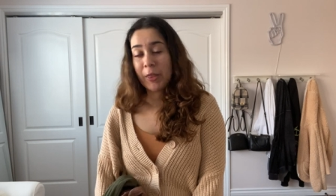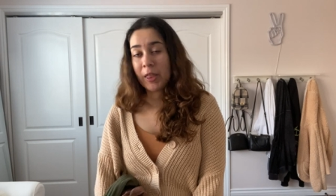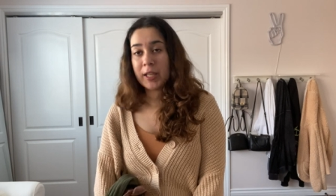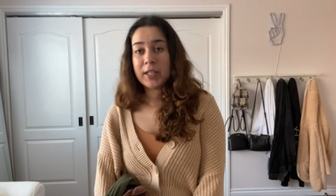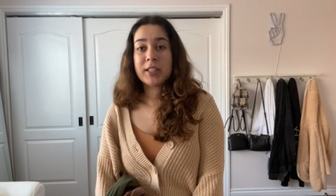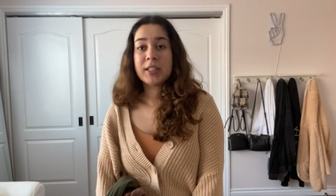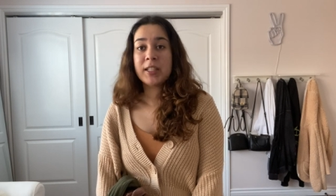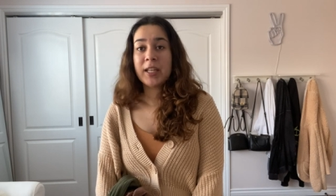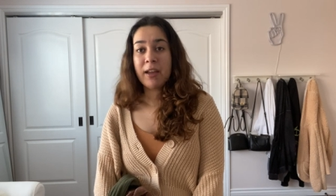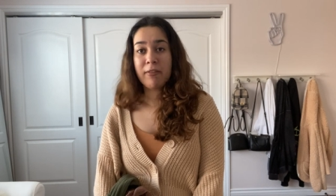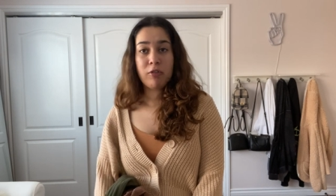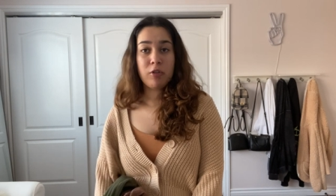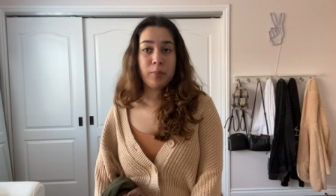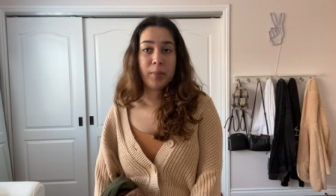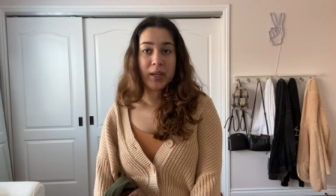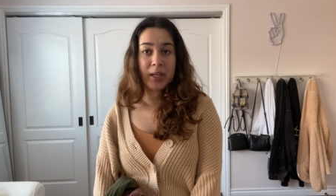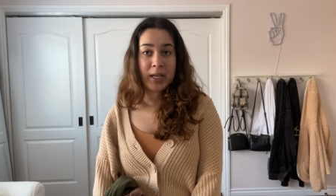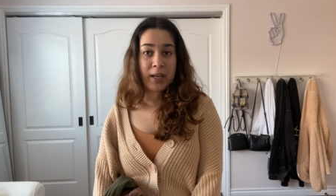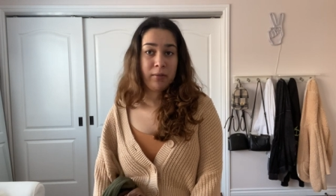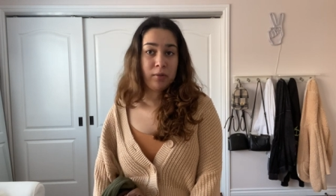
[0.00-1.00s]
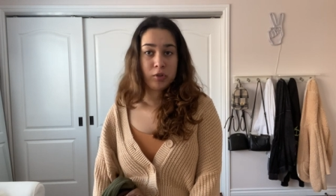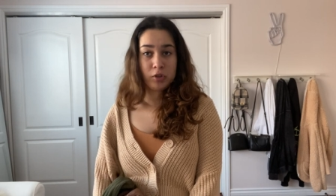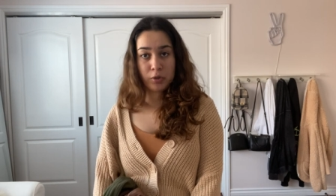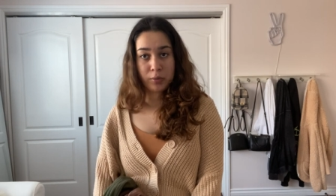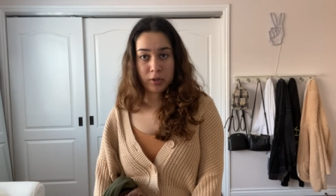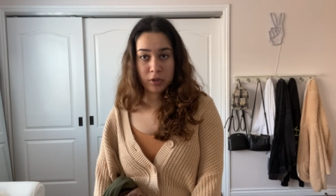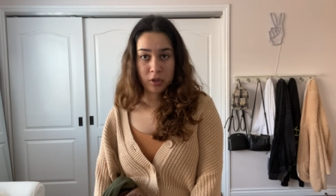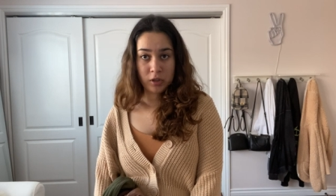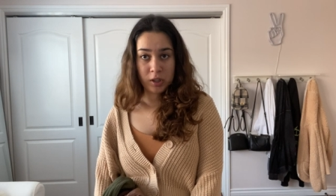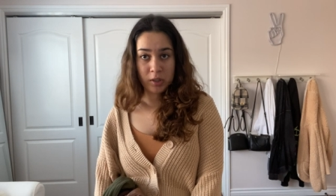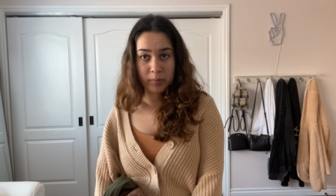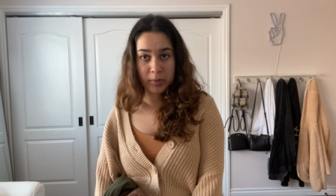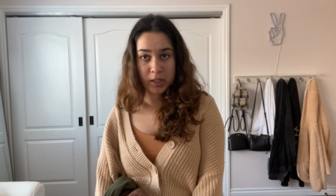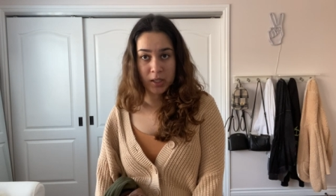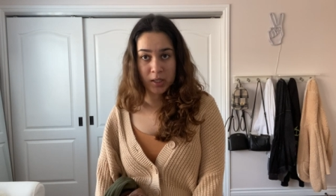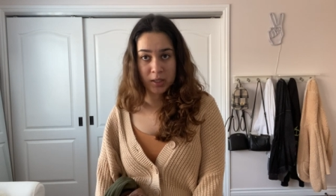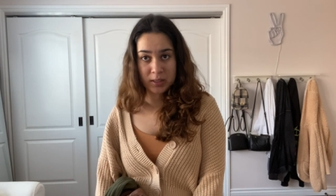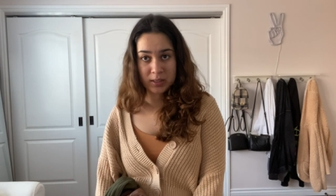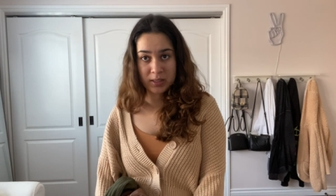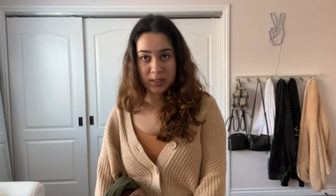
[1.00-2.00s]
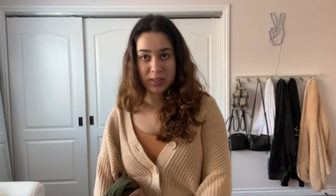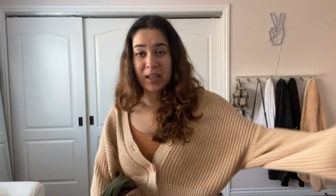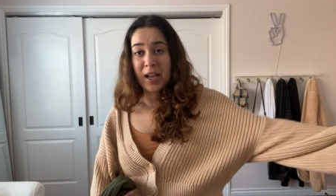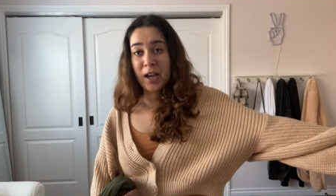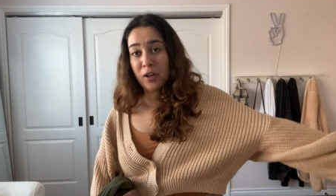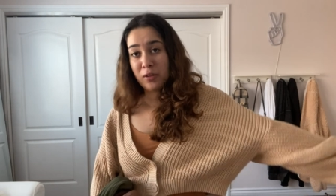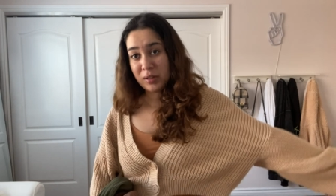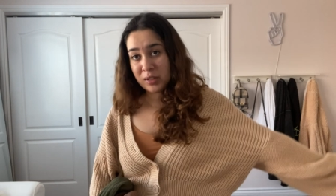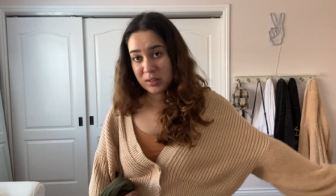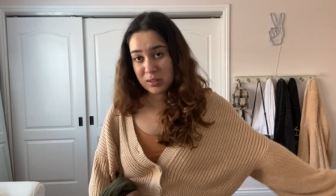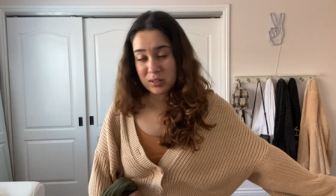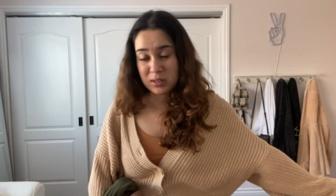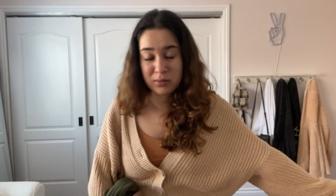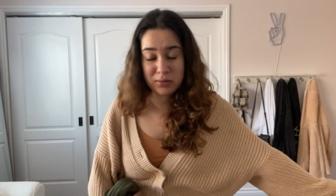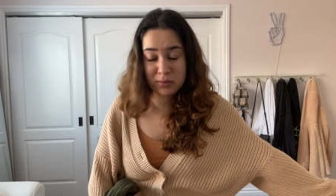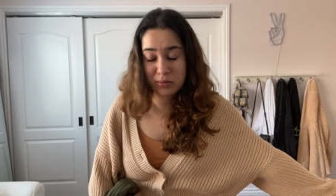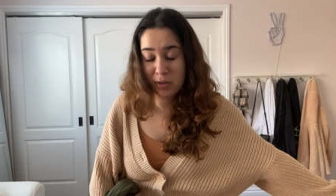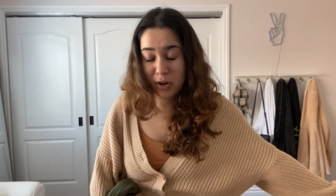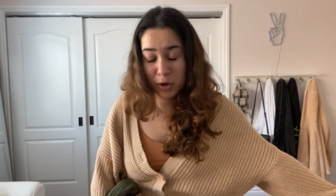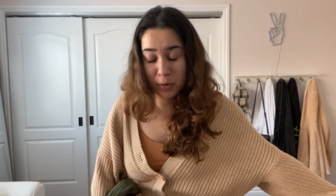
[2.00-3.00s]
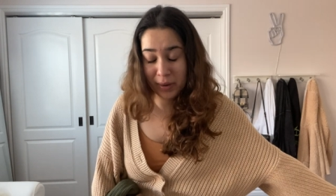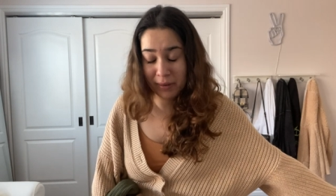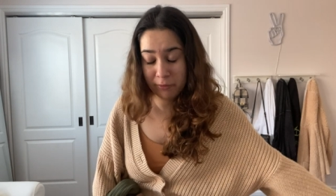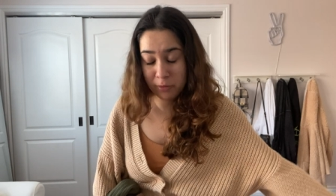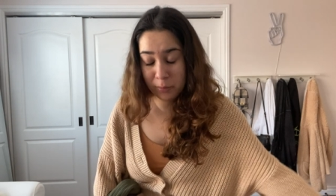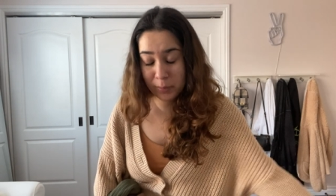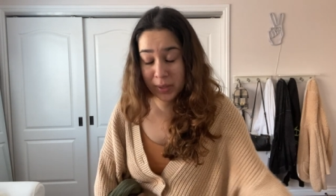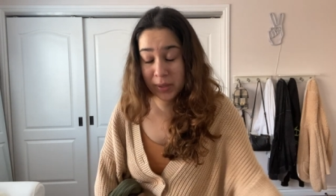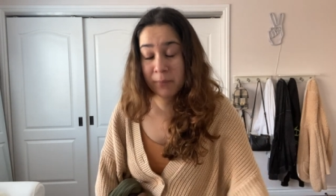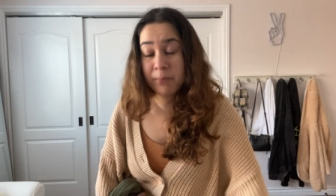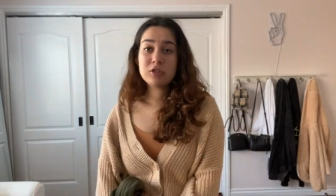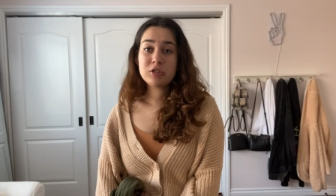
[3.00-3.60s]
like never being able to return it because outlet's far away from me.